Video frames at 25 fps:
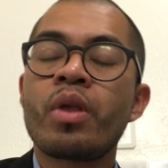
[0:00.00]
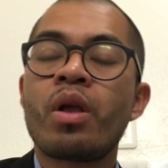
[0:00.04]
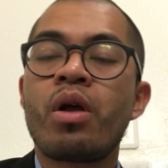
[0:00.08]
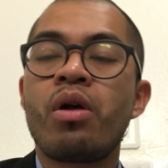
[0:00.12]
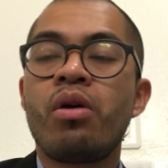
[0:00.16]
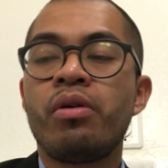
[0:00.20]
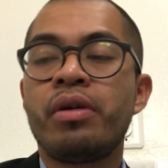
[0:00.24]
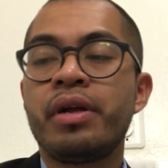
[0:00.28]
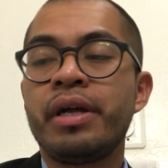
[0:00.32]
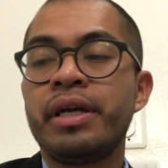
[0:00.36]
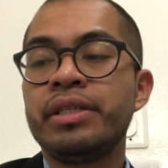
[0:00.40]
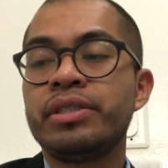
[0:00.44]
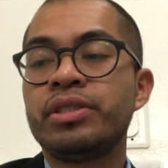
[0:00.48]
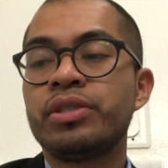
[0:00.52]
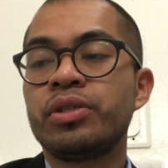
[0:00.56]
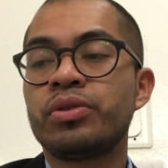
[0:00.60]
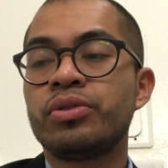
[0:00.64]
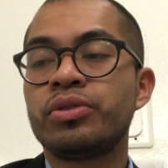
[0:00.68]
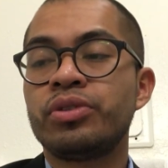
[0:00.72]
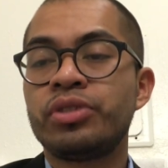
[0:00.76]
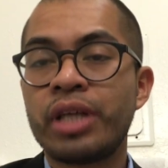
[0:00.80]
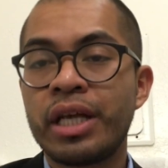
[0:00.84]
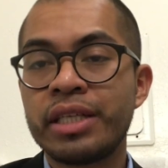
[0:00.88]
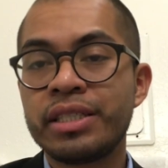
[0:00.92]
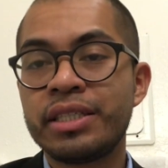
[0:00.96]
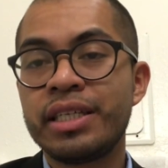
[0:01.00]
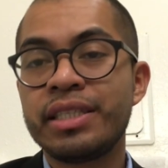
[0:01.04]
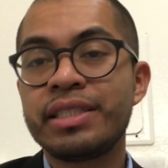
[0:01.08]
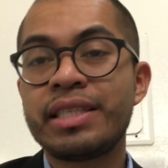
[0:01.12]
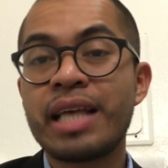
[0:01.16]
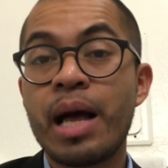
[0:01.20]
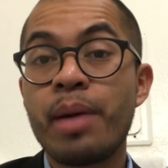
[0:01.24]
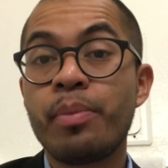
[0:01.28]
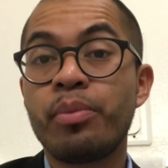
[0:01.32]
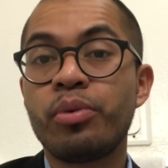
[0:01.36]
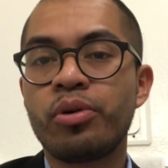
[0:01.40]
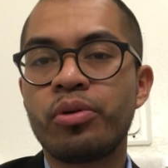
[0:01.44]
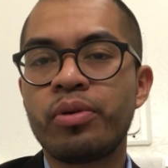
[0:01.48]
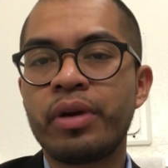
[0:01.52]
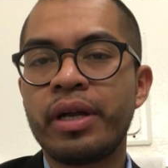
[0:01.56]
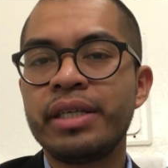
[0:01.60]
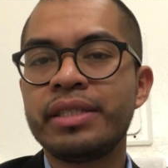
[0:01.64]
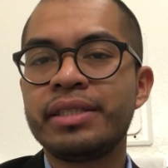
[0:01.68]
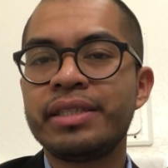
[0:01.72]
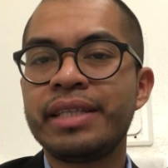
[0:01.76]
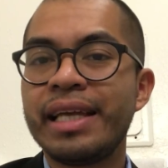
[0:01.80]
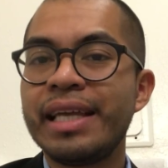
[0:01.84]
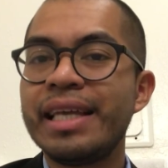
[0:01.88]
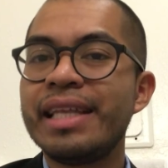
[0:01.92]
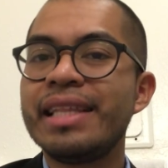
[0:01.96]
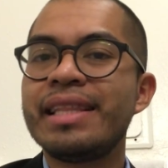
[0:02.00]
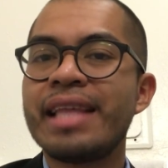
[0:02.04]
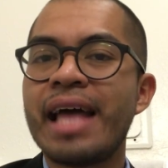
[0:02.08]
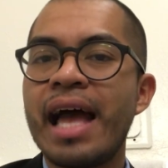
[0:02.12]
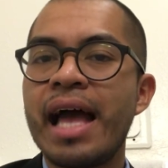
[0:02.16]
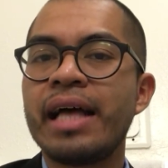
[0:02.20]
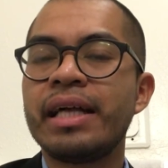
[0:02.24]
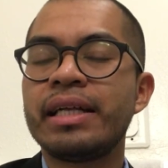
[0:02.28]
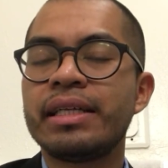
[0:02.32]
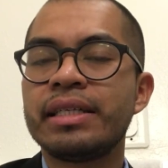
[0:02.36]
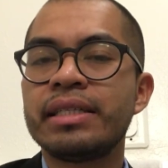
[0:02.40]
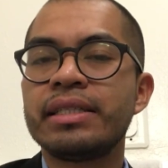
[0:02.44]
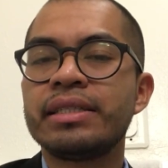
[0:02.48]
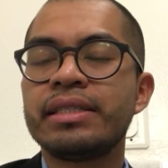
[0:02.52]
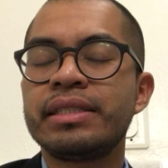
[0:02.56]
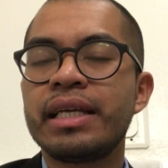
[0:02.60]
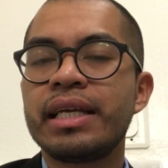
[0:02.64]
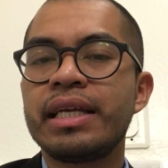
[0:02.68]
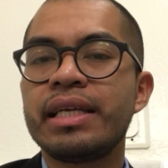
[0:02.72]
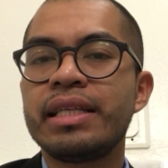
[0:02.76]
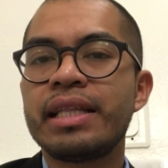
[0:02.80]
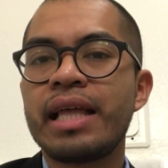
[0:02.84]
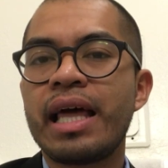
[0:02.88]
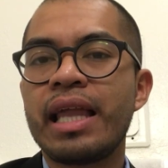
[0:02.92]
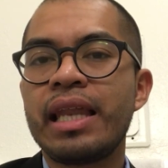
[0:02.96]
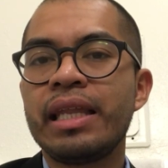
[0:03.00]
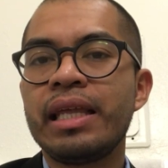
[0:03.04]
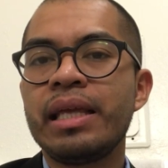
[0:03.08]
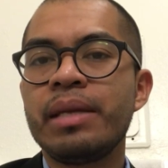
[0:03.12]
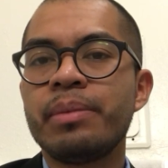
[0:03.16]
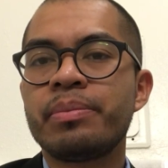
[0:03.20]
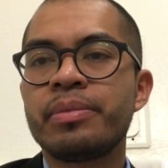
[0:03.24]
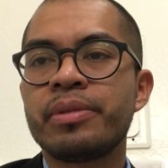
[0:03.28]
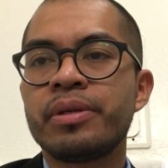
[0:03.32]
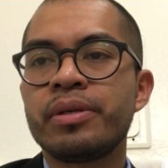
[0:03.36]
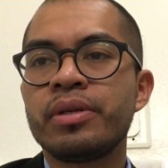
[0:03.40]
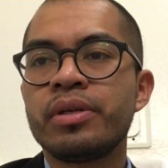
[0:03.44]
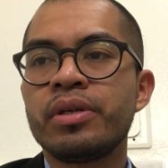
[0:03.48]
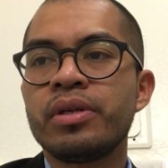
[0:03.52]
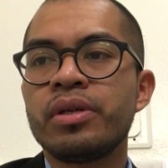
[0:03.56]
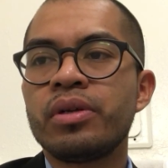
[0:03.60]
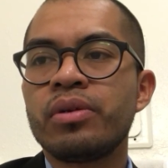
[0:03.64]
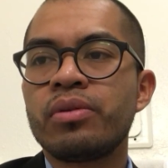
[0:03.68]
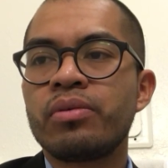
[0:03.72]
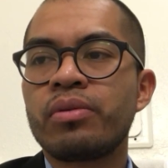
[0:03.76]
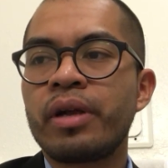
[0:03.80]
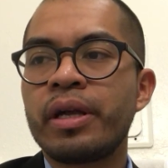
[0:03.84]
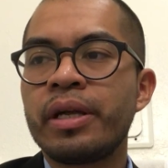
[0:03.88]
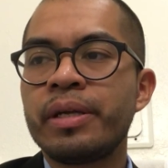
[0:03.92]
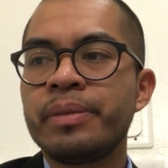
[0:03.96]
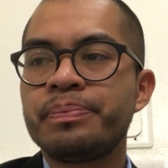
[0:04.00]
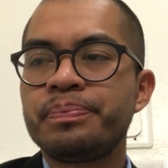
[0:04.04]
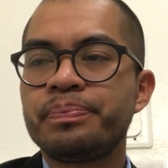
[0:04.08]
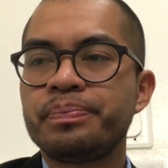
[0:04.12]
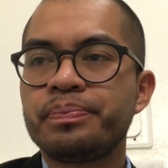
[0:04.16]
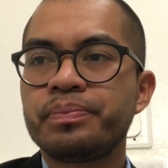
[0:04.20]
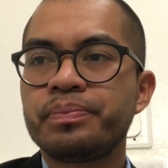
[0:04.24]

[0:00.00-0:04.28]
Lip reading: Okay, so that's an example, right? Taking that leap, right?